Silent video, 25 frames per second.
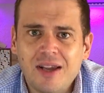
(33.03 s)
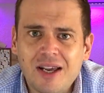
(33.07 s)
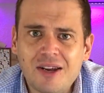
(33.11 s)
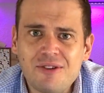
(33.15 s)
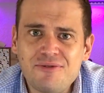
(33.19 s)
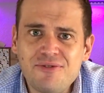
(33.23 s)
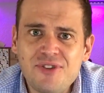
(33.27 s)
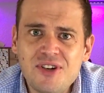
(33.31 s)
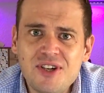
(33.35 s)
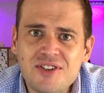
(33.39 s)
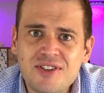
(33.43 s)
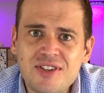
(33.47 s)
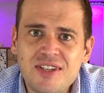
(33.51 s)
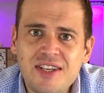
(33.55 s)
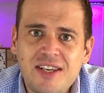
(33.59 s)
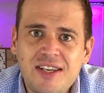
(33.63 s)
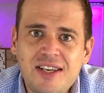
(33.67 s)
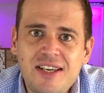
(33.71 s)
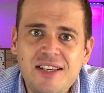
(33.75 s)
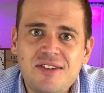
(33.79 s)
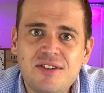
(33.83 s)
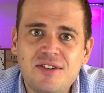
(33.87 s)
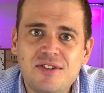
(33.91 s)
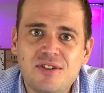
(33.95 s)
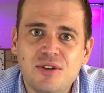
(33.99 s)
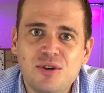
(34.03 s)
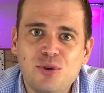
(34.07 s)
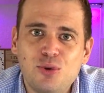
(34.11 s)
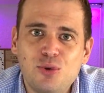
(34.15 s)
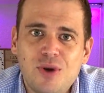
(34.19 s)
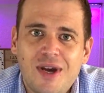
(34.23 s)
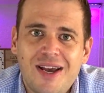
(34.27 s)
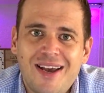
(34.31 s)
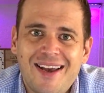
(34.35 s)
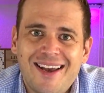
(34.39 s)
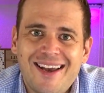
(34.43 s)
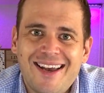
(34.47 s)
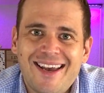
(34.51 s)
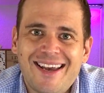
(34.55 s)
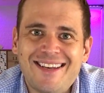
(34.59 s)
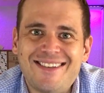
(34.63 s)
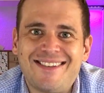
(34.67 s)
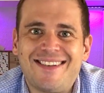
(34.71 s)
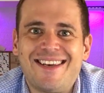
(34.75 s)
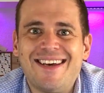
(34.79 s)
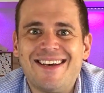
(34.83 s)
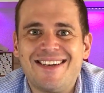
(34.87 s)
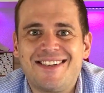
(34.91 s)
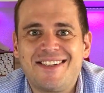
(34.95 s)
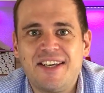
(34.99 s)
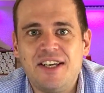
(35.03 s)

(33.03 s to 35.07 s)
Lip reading: First thing you need to do is get